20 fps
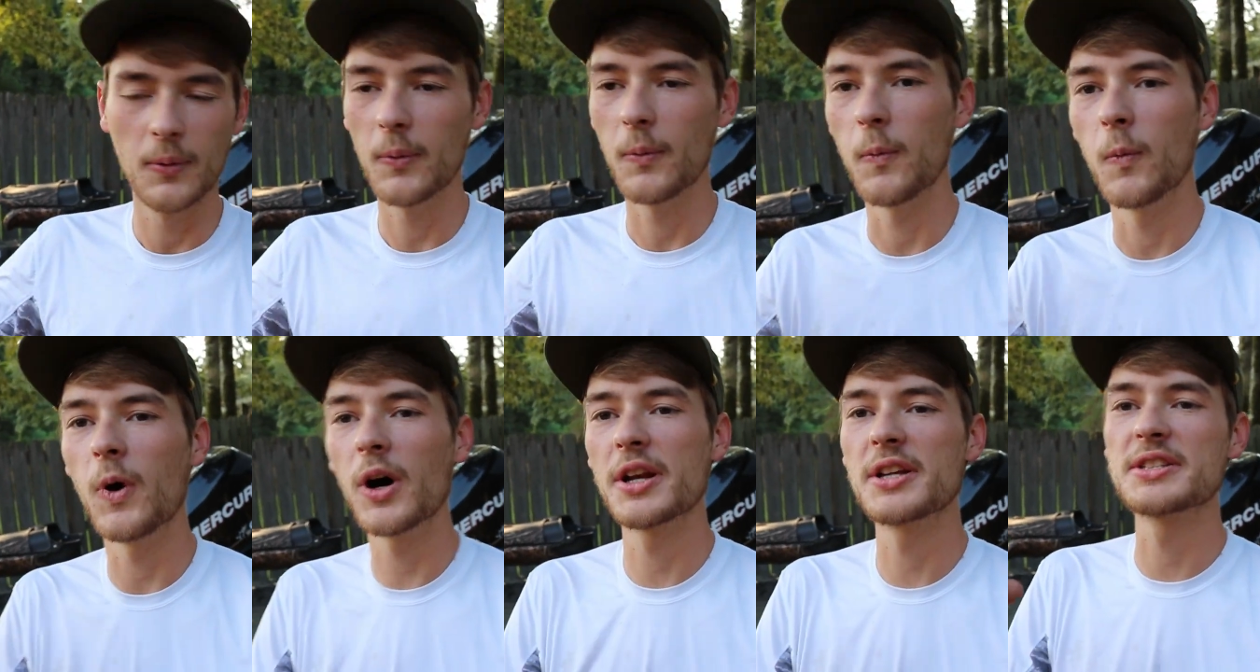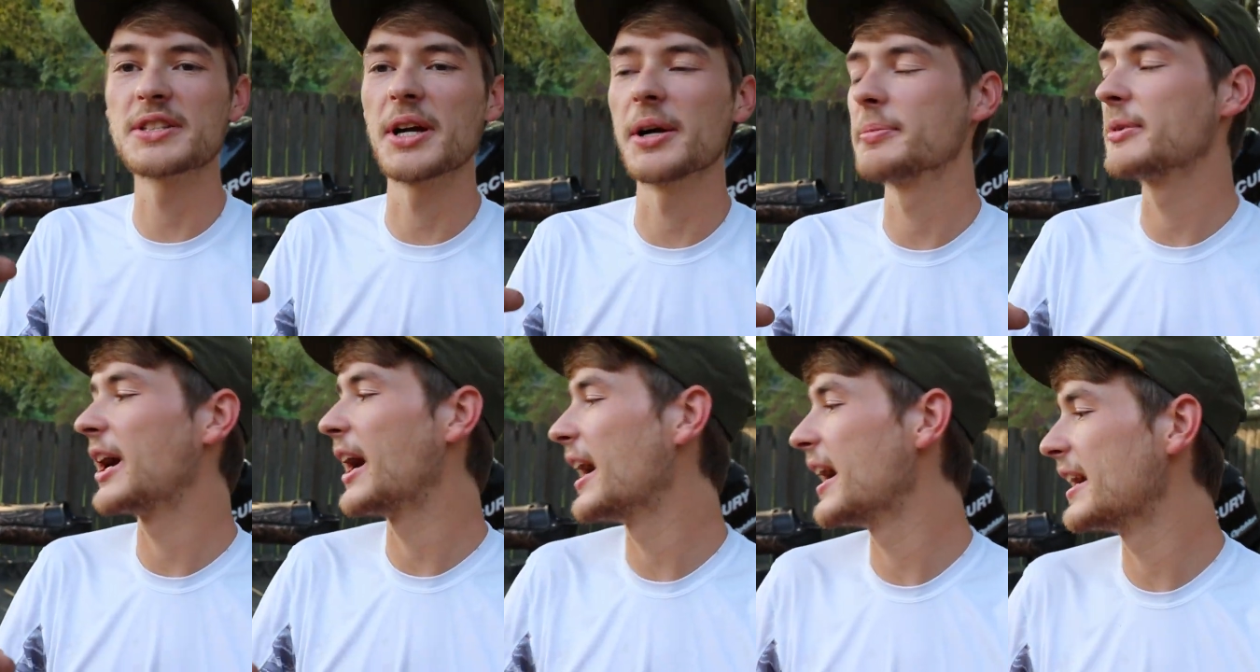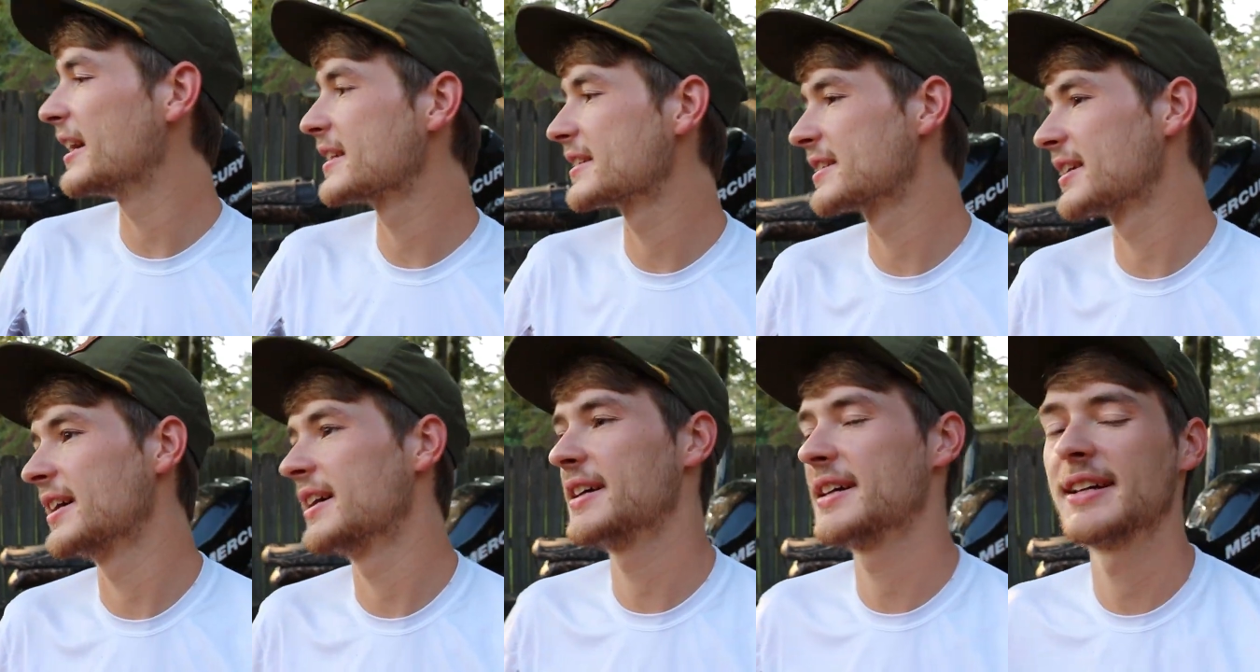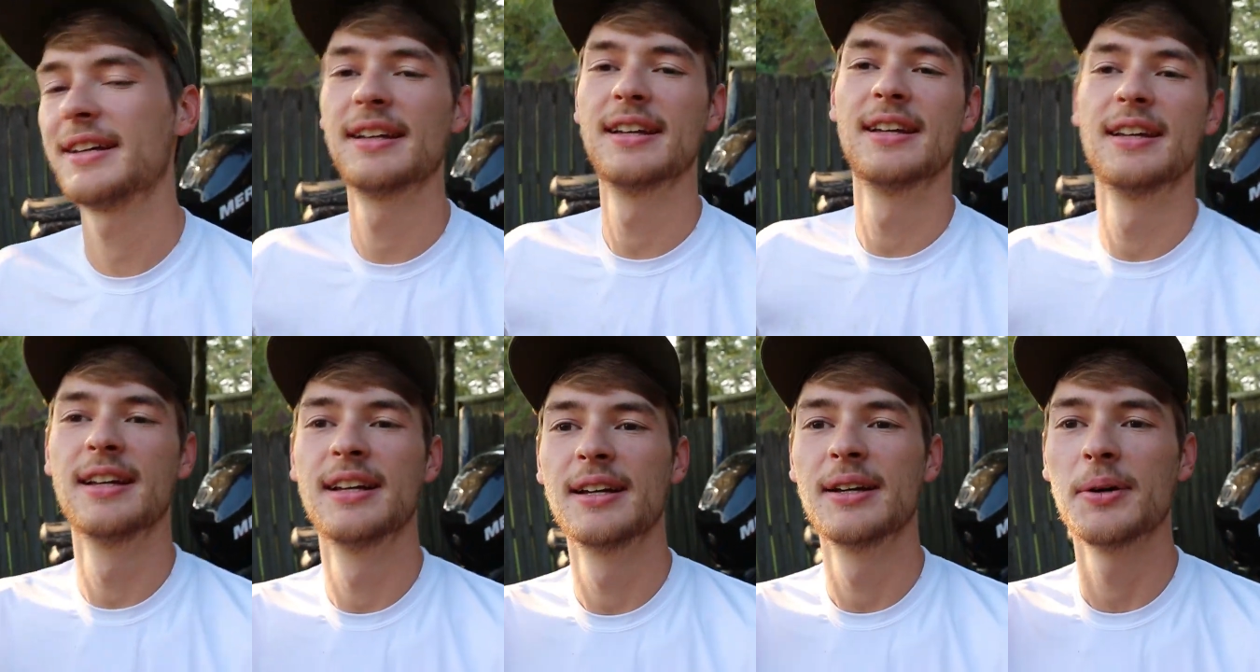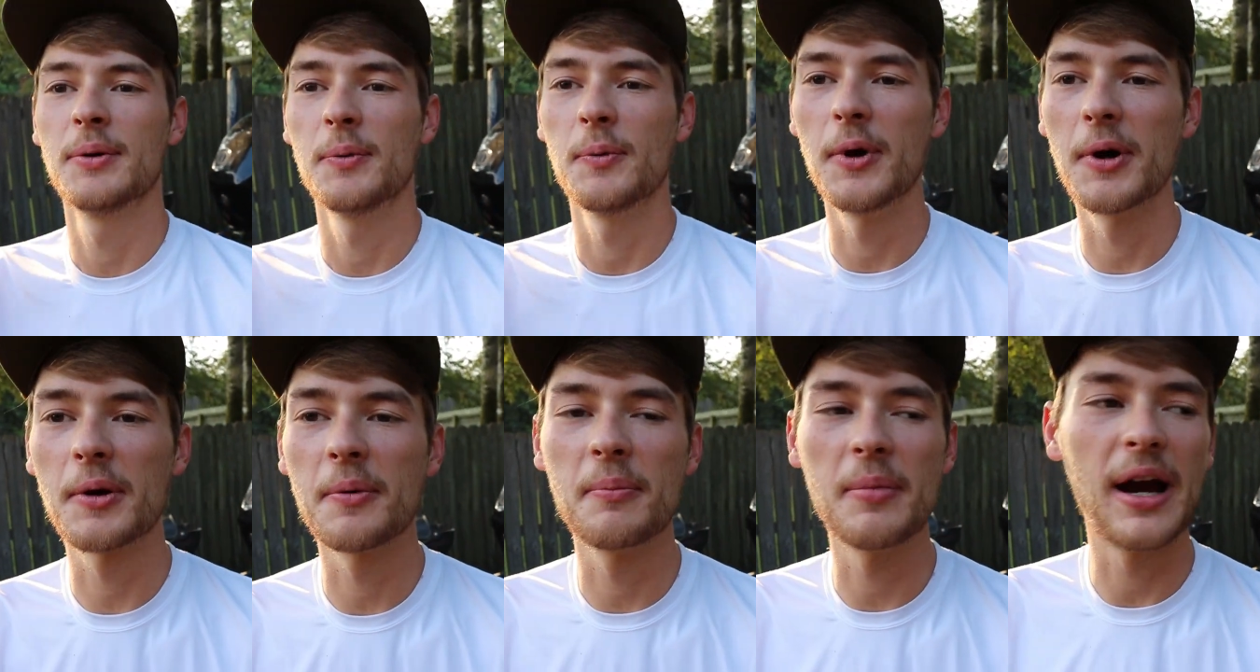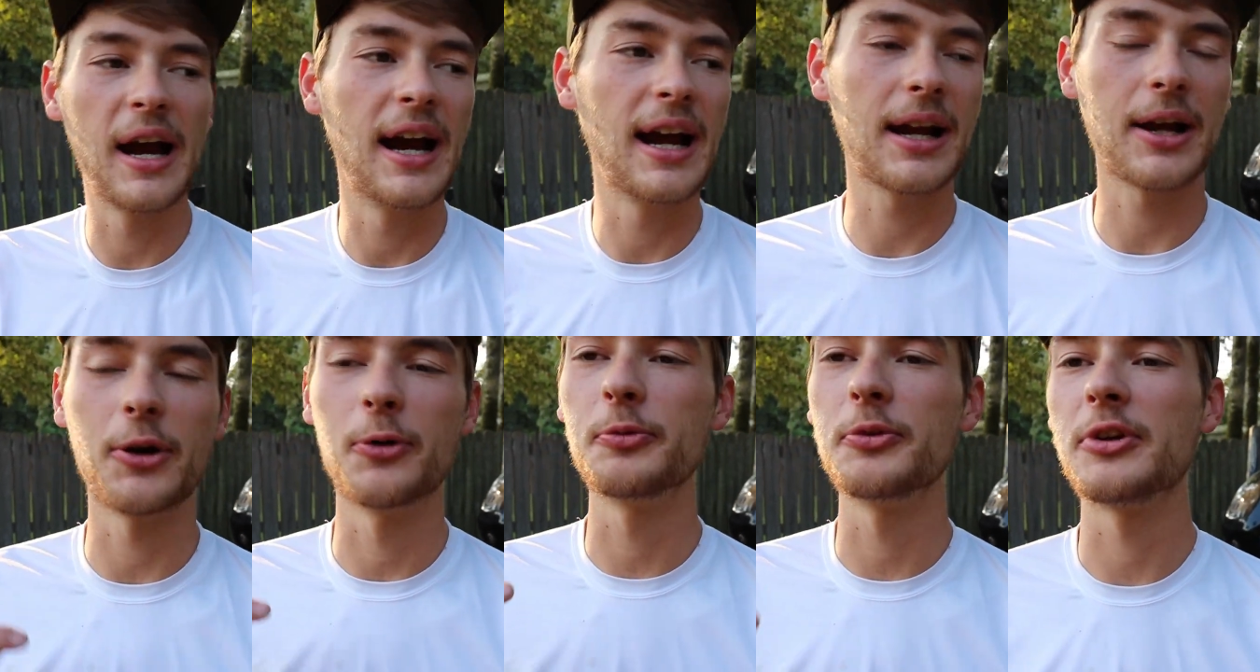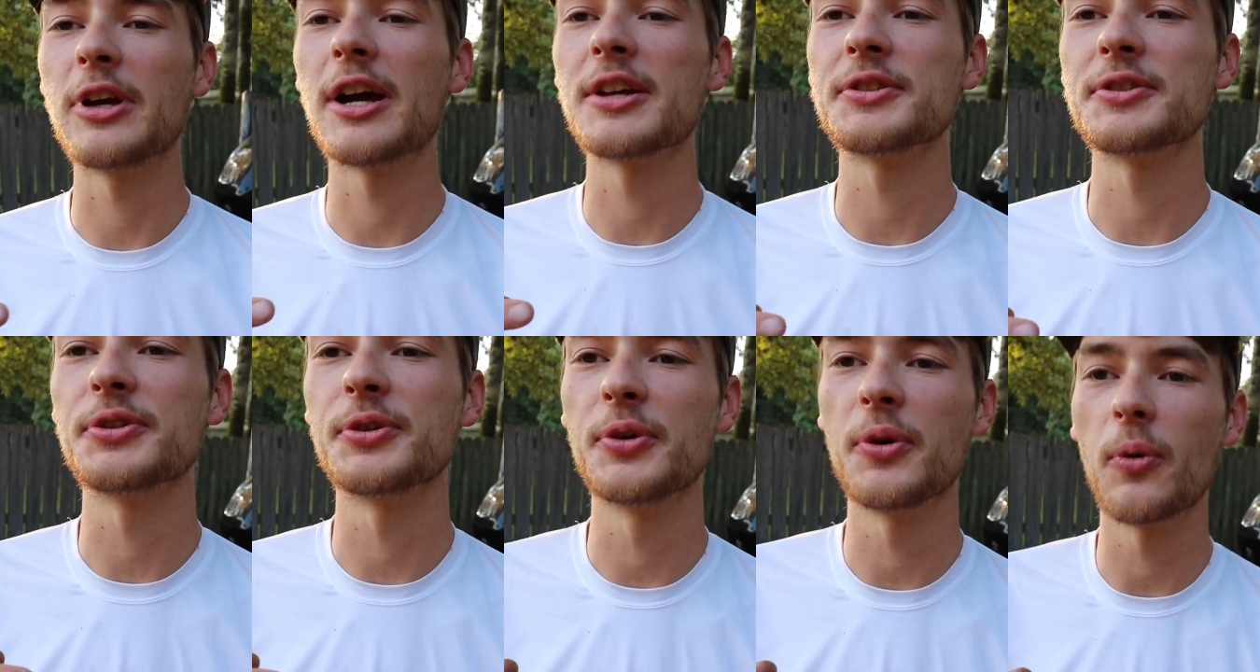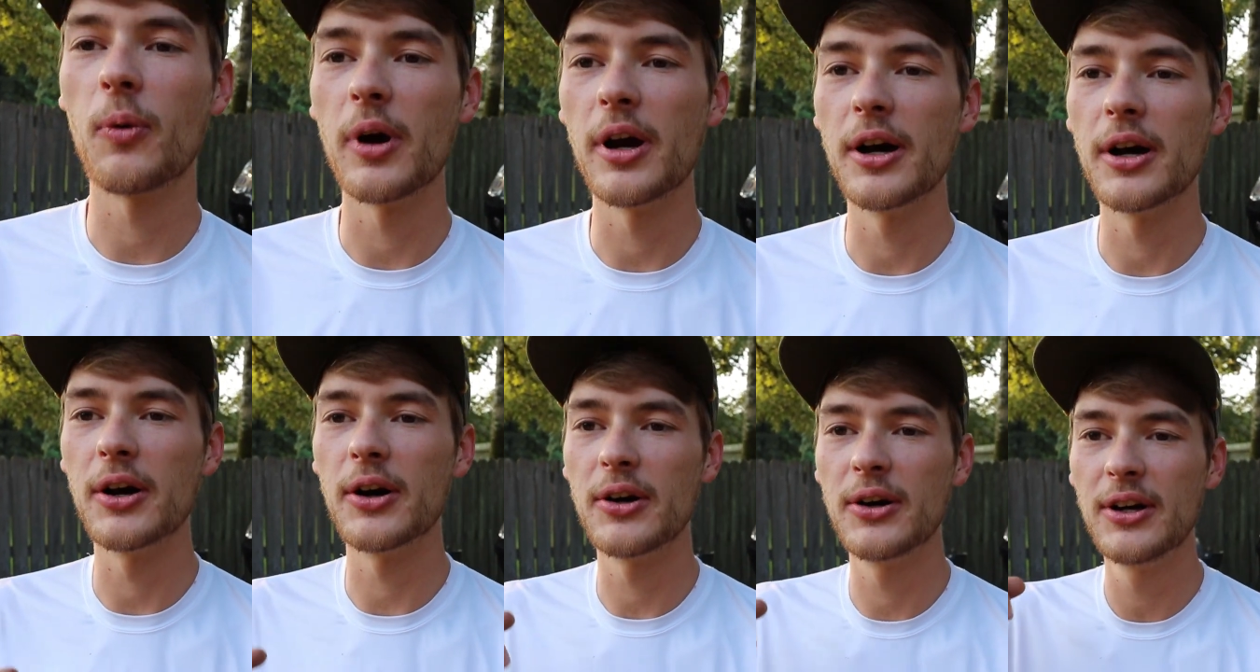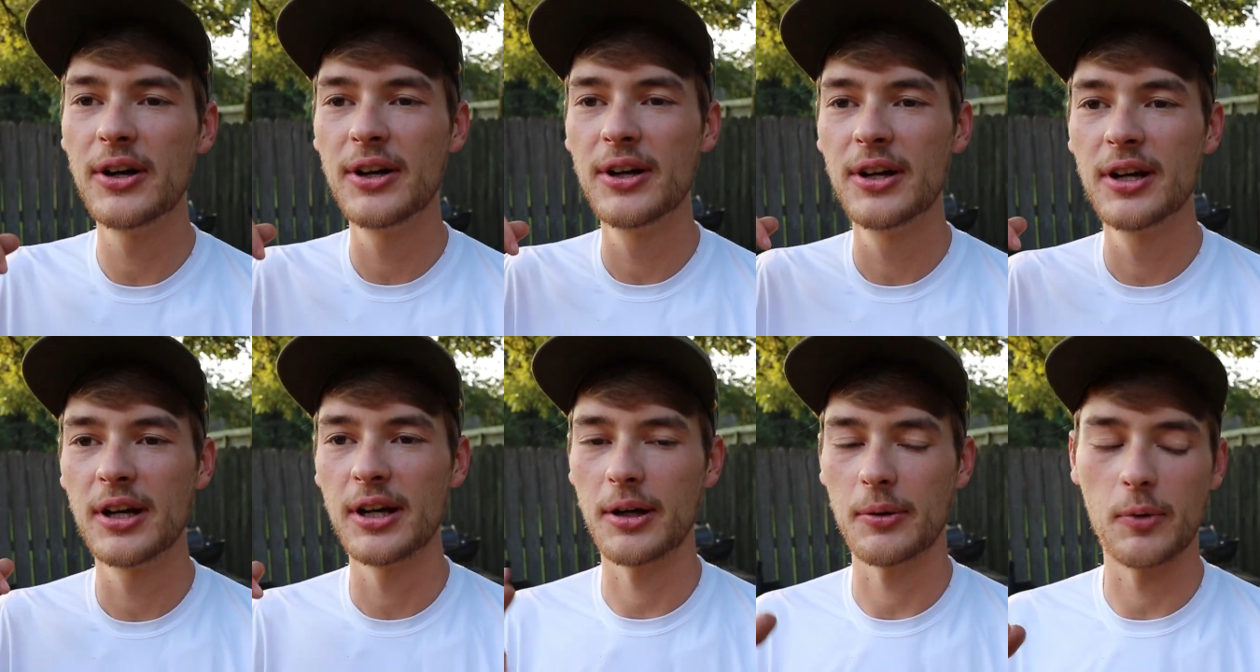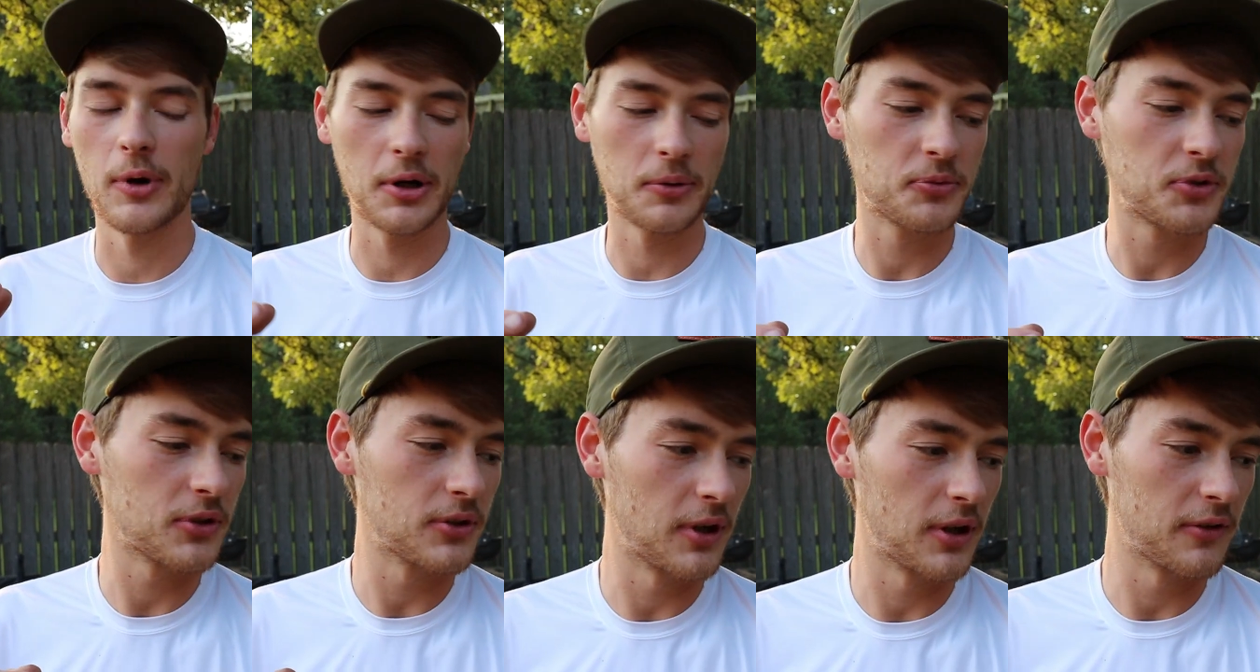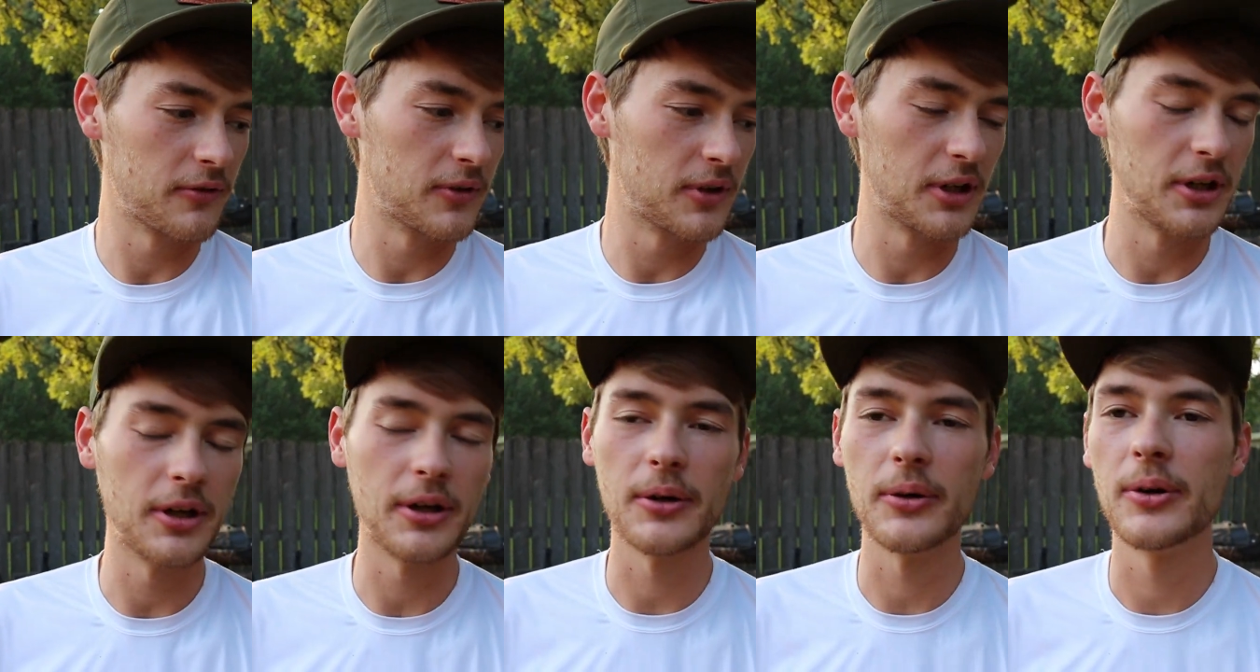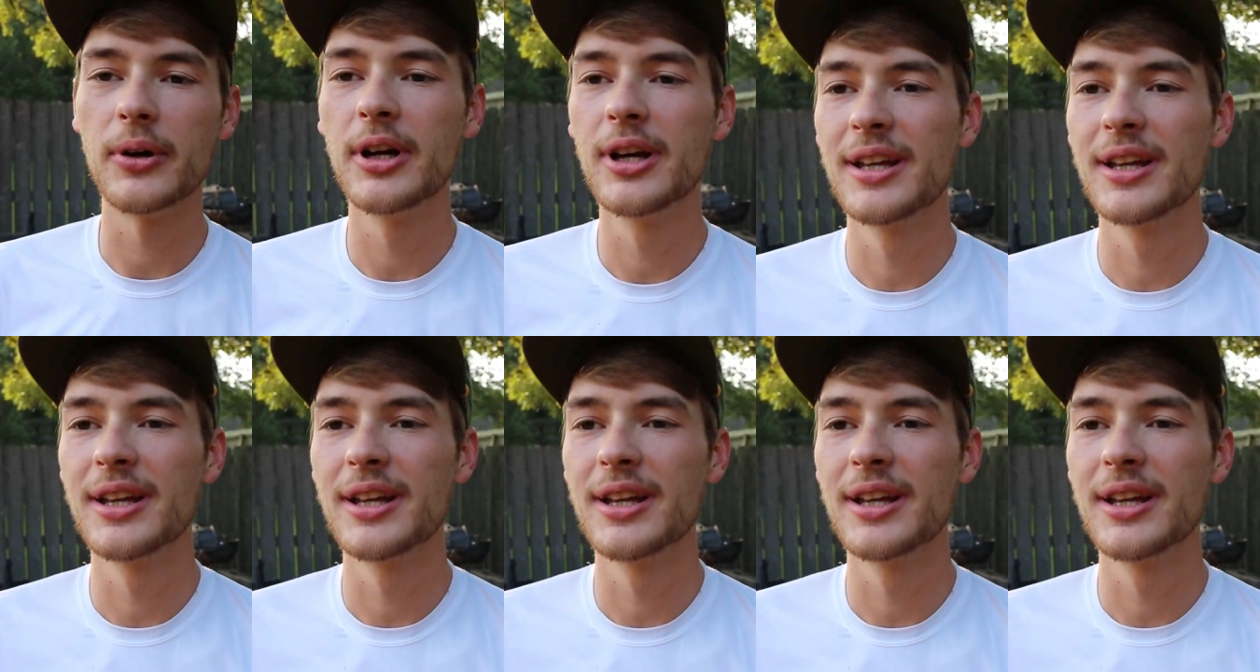What is up, guys? Welcome back. I hope you guys are doing well, and welcome to another video.